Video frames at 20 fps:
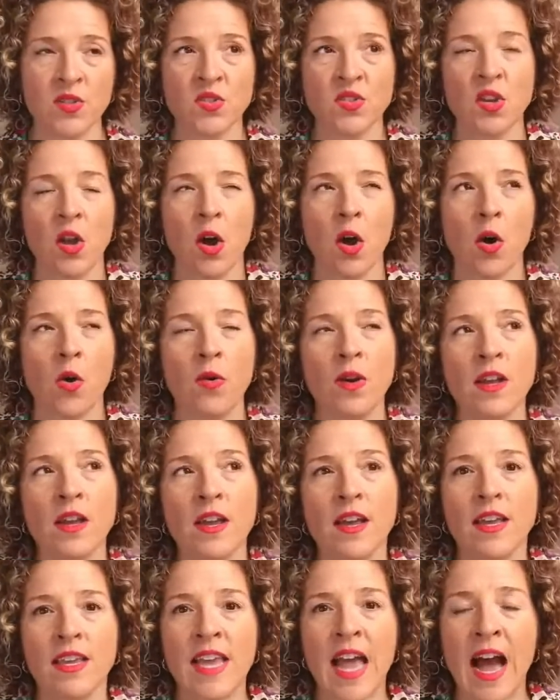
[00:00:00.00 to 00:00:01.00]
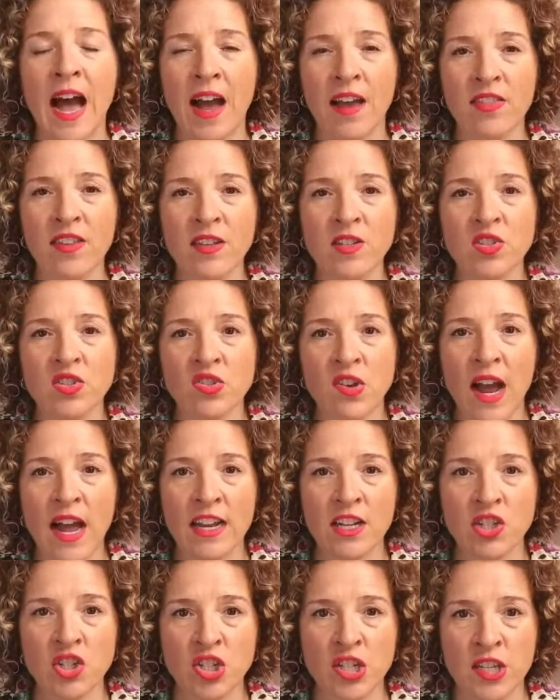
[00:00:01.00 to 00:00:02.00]
So, yeah, I think
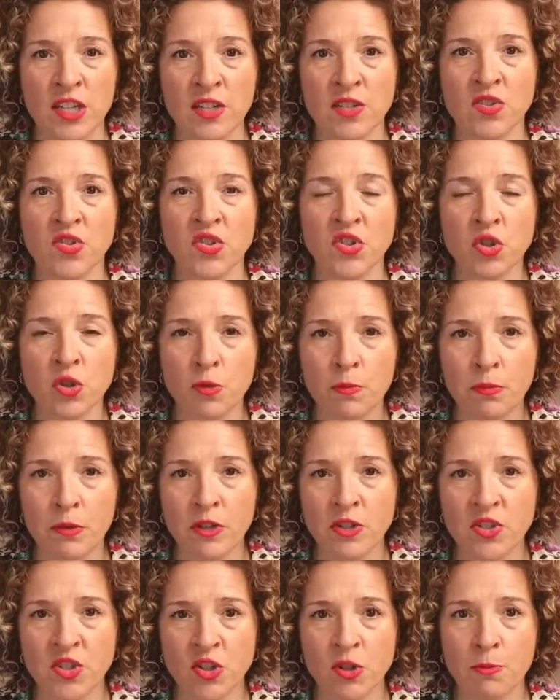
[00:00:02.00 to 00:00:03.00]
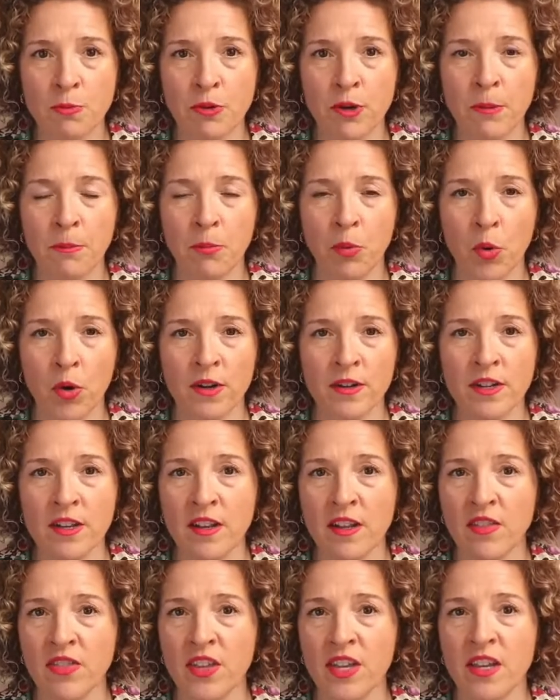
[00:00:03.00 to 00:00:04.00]
strategy super super important and
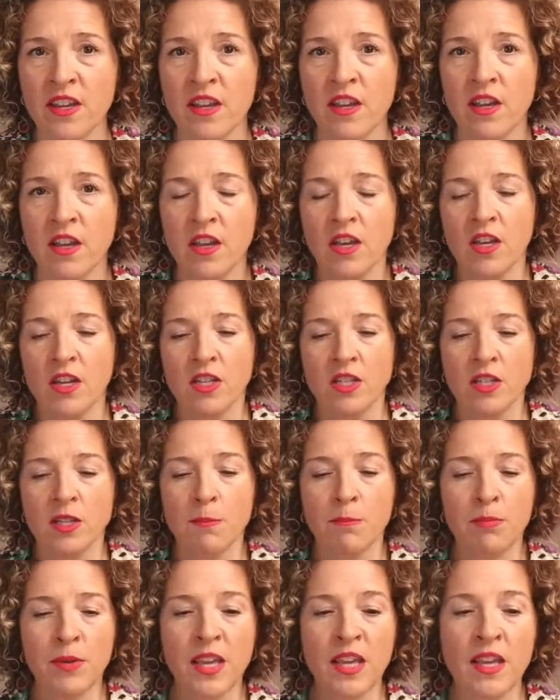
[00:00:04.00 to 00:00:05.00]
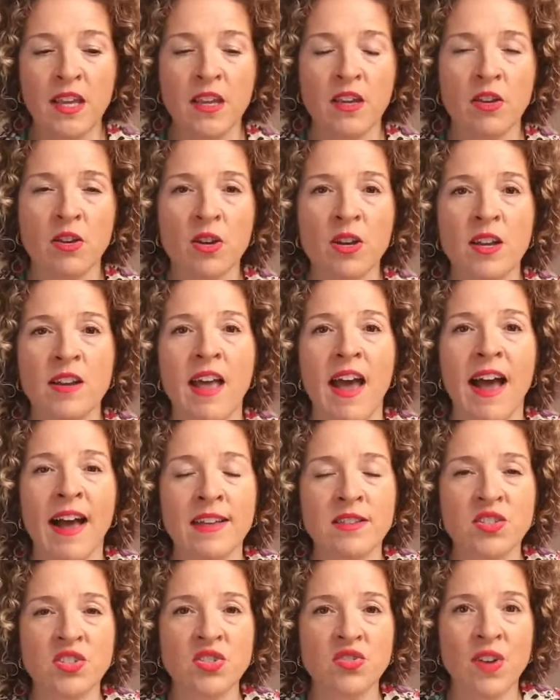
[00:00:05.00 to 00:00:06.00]
I think to be good
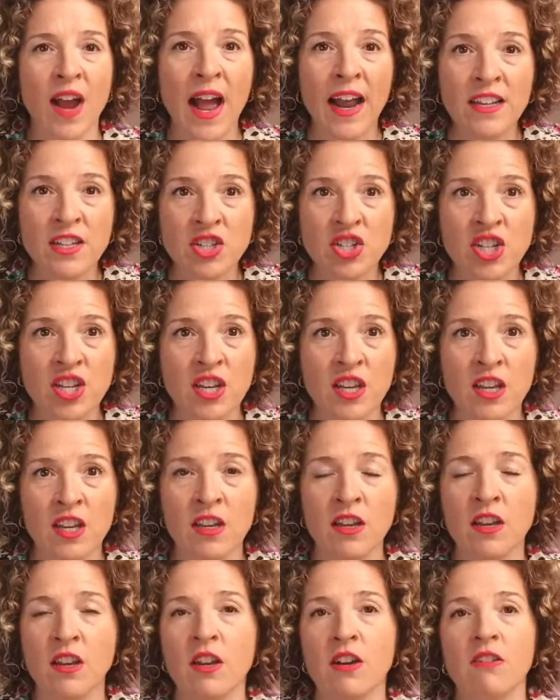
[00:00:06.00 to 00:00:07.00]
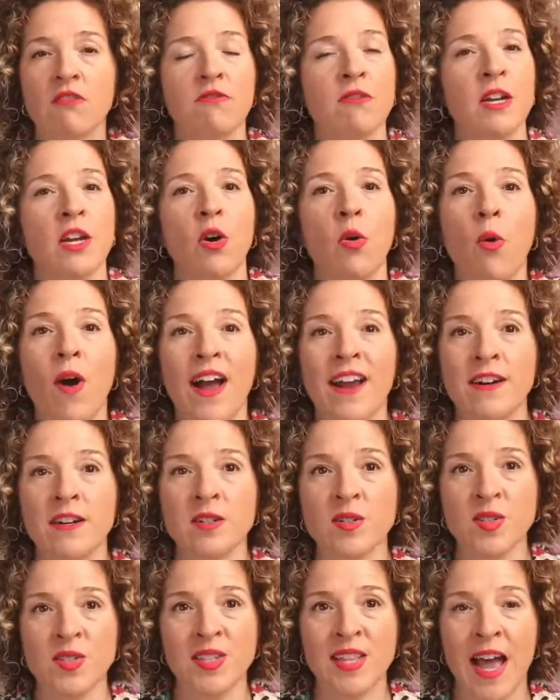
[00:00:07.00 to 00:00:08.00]
at strategy
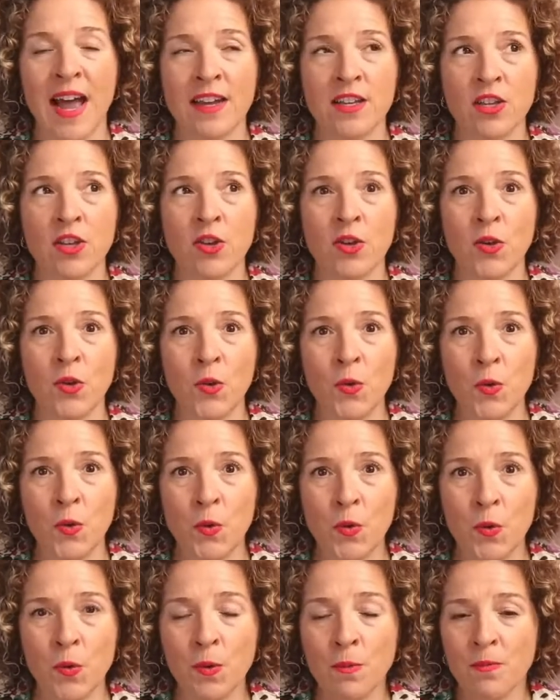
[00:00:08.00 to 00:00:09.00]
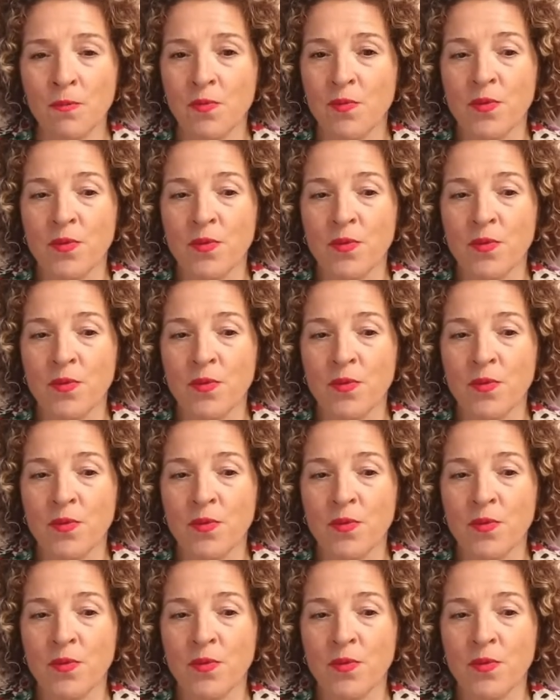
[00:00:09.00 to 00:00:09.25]
requires that you